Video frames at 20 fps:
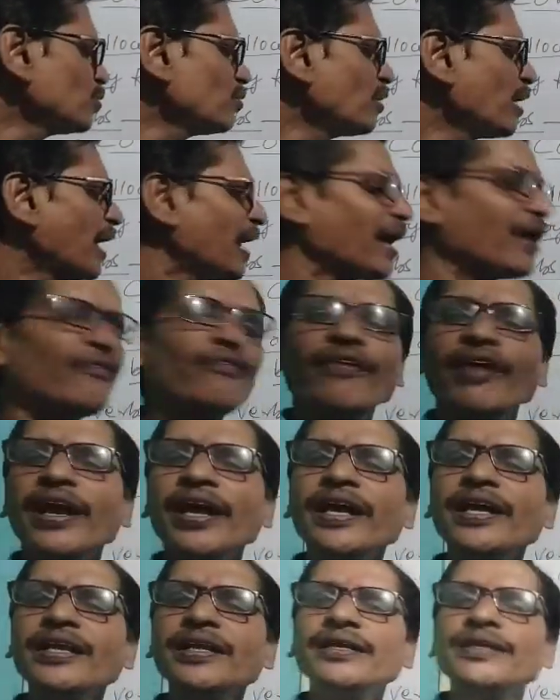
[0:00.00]

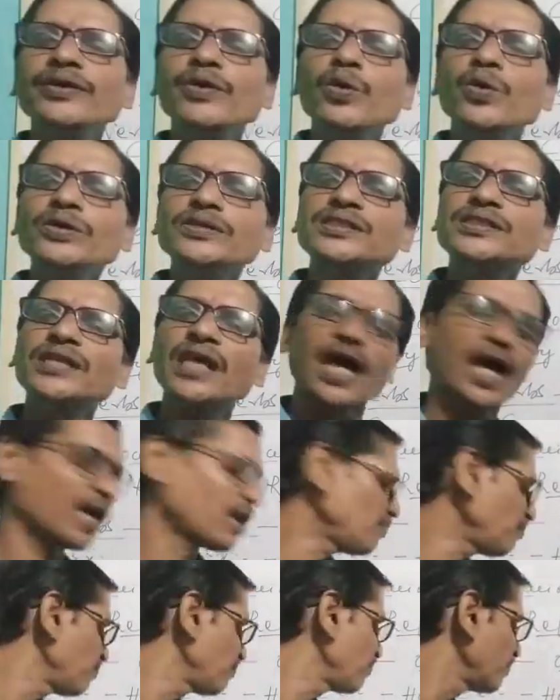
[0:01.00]
avail
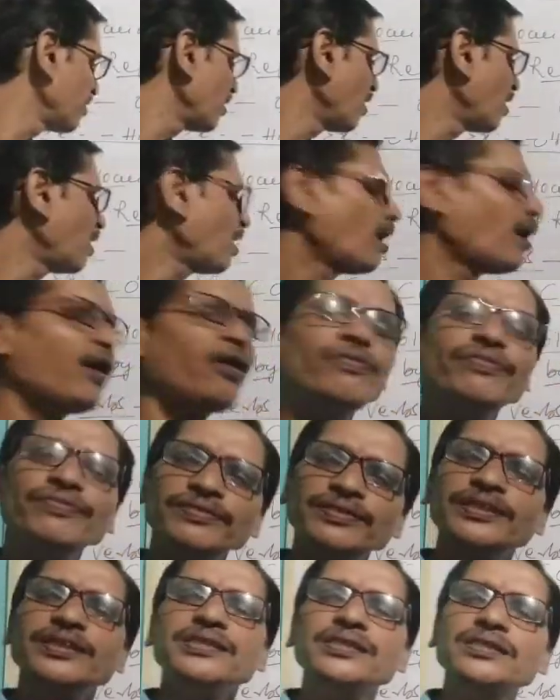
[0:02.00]
yourself
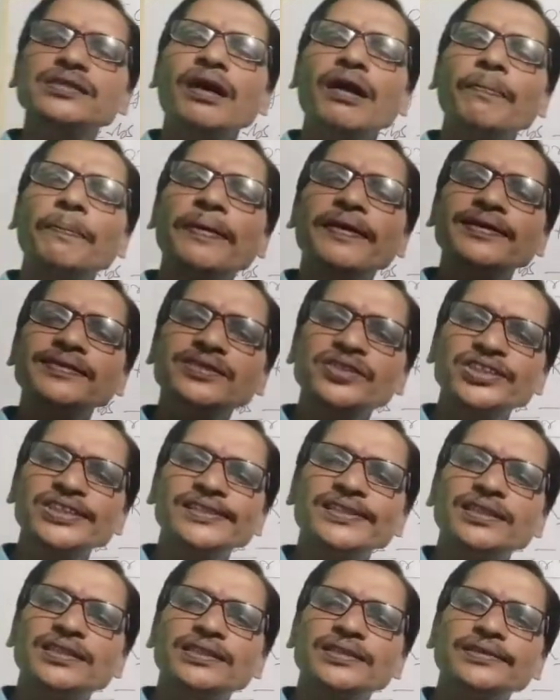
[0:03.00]
of this
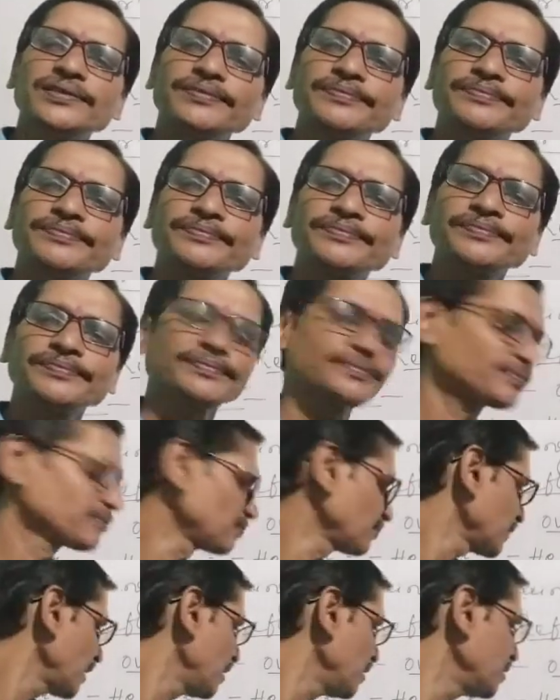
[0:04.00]
opportunity.
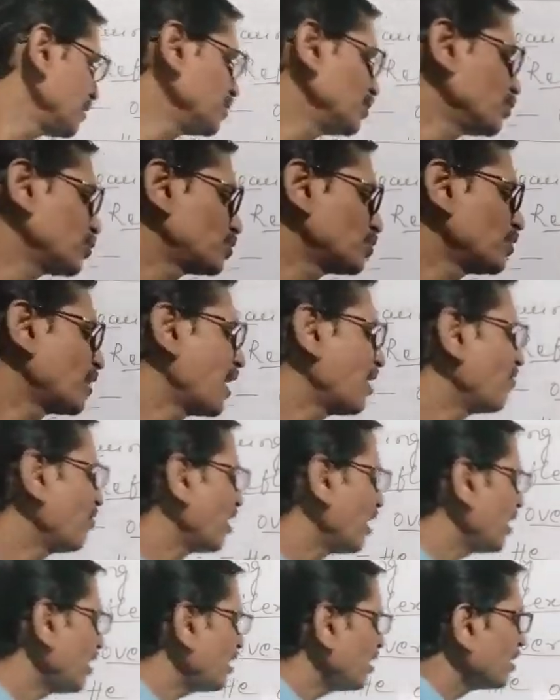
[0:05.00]
You should
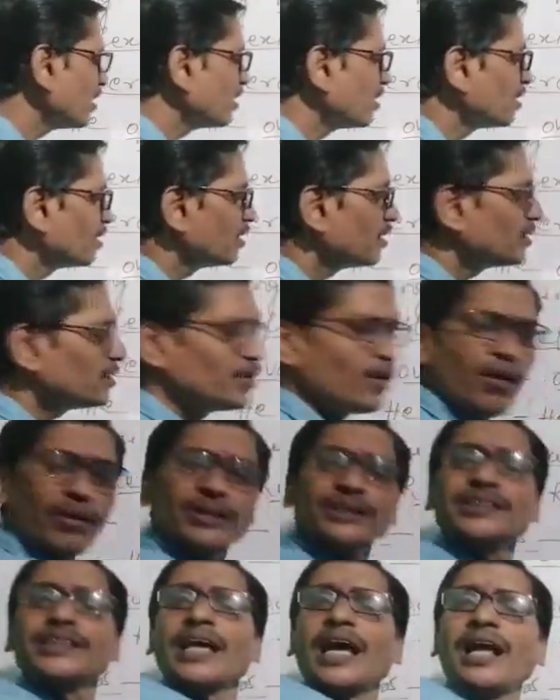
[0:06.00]
avail
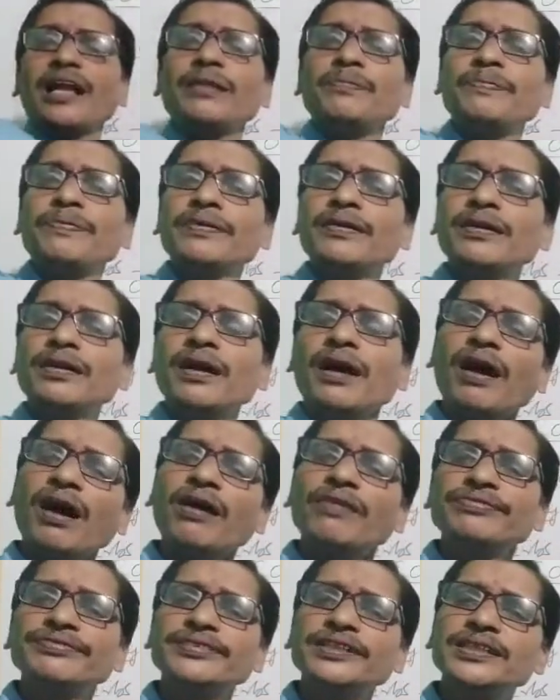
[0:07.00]
yourself
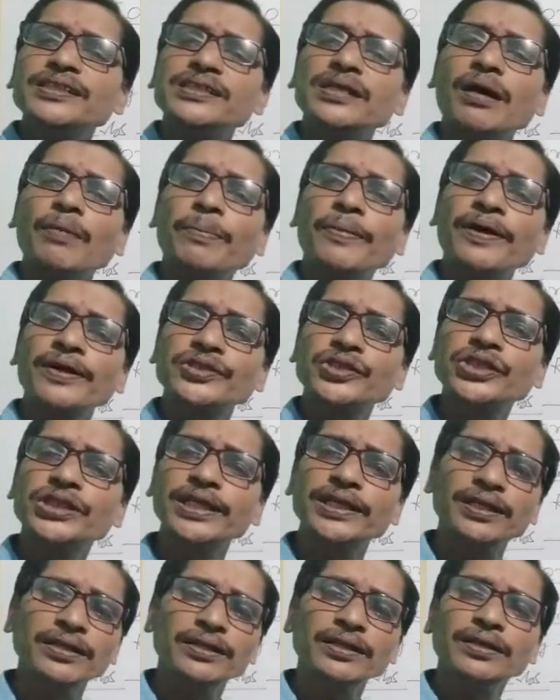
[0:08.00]
of this
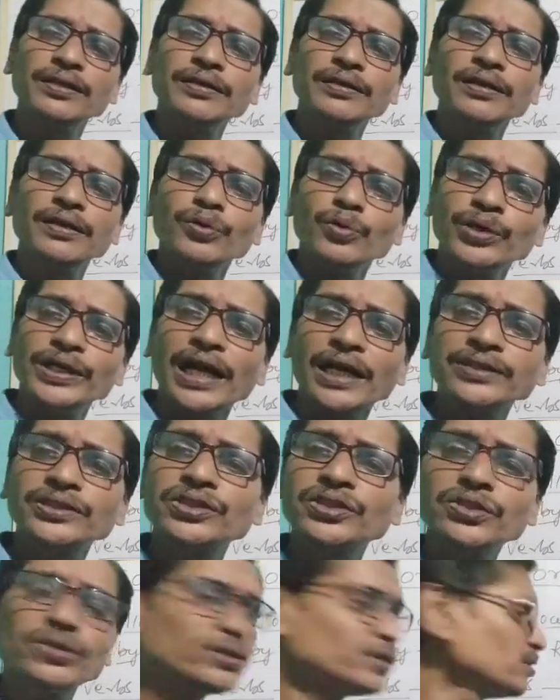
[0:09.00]
opportunity. We
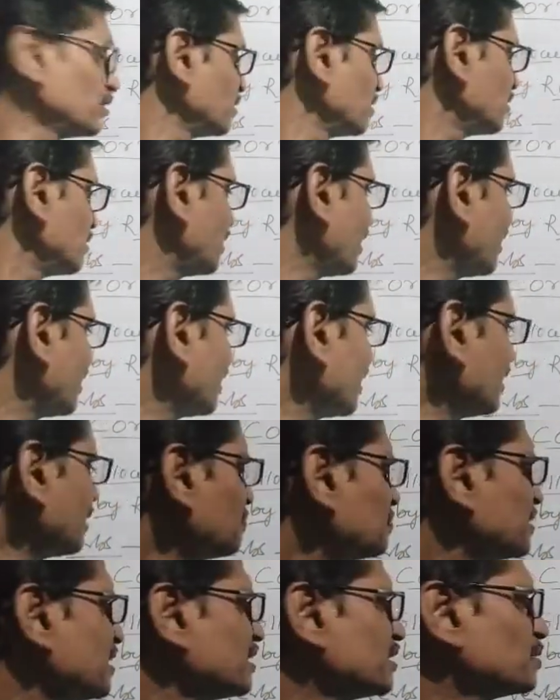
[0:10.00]
understood that
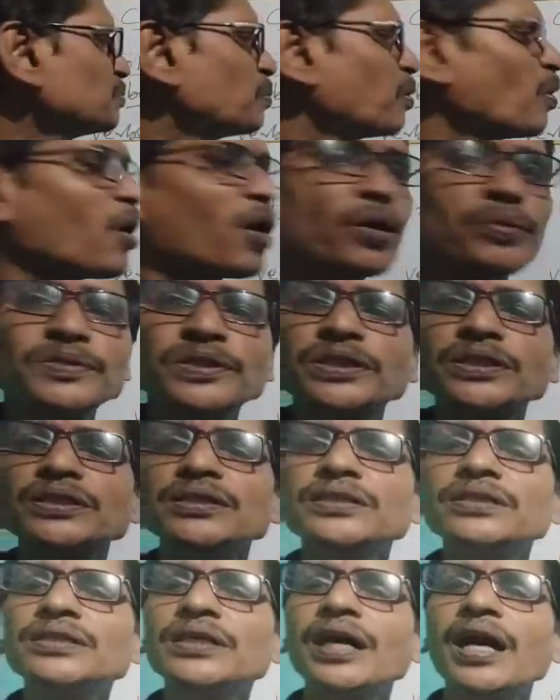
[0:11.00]
if these verbs
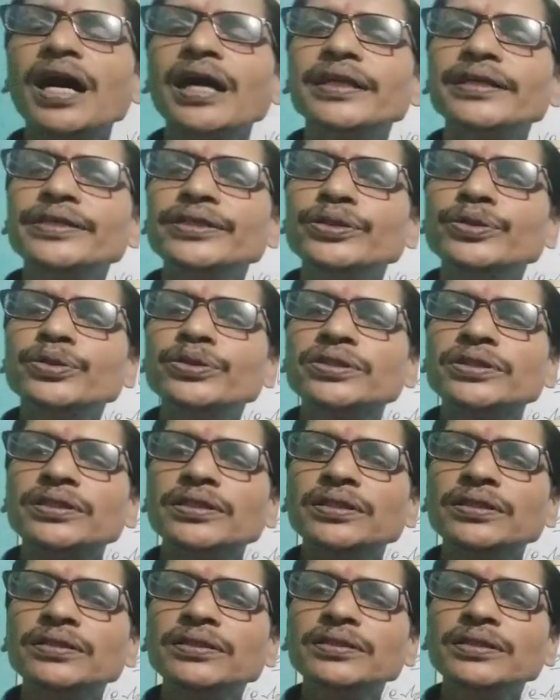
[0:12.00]
are used
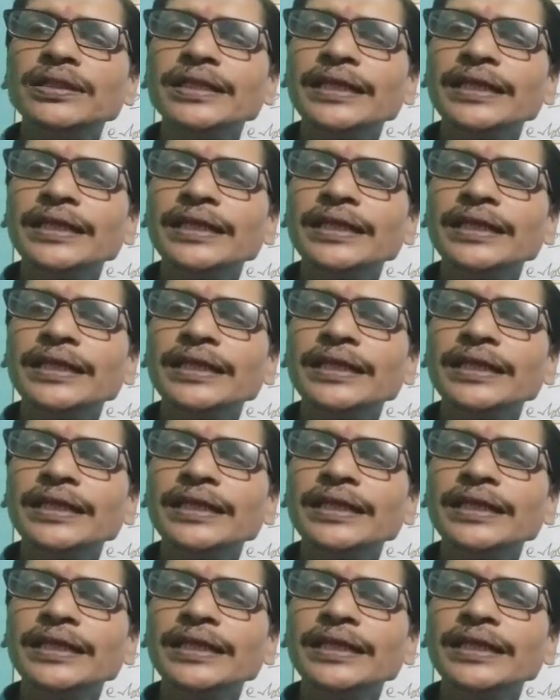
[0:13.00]
in